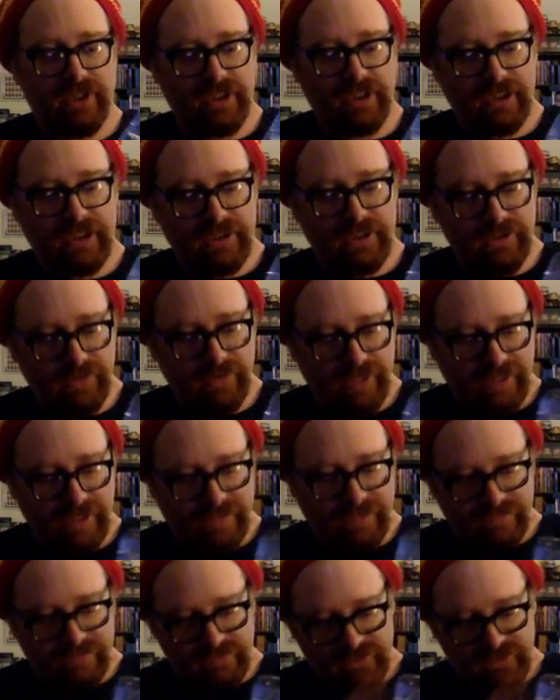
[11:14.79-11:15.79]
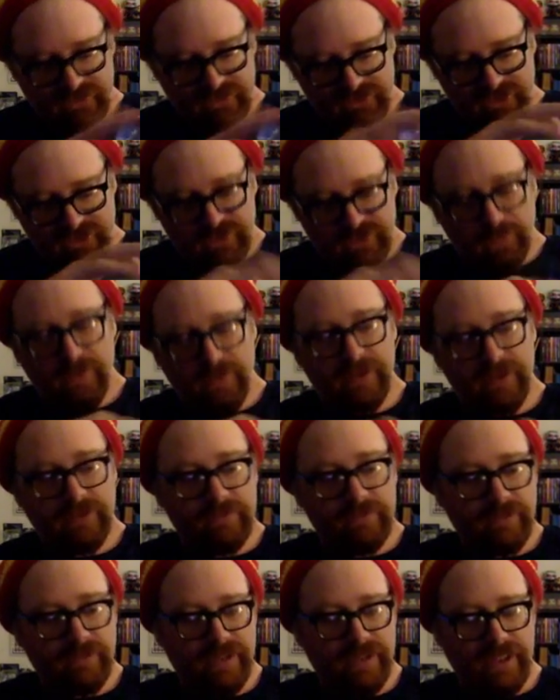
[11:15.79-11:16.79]
And they do have, since this one,
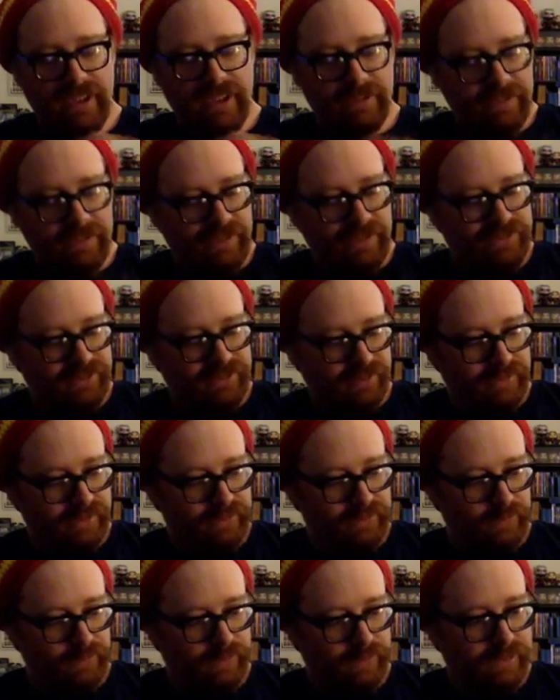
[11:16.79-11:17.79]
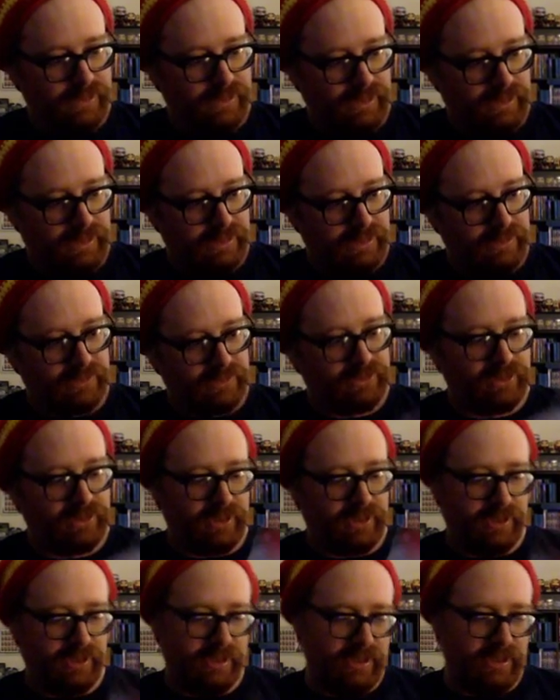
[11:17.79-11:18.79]
the animated series one, is,
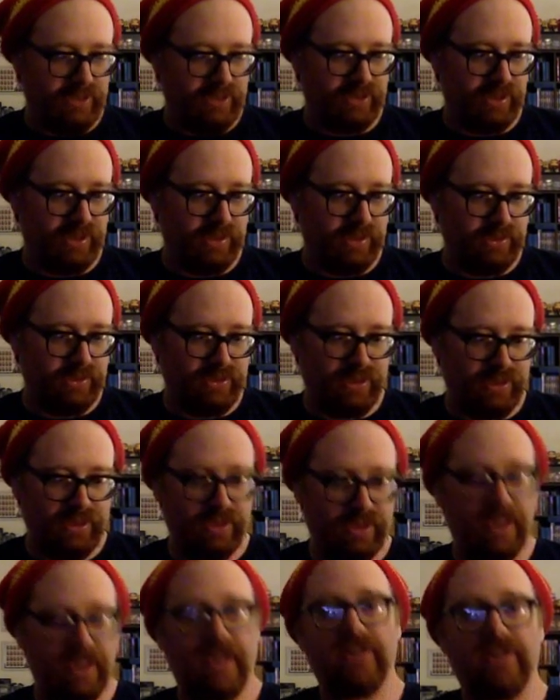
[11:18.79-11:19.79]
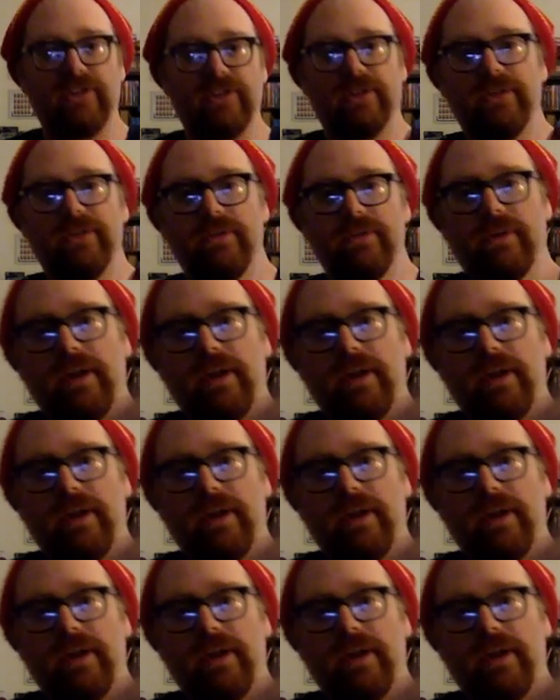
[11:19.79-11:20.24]
as I understand it, yeah, it's a great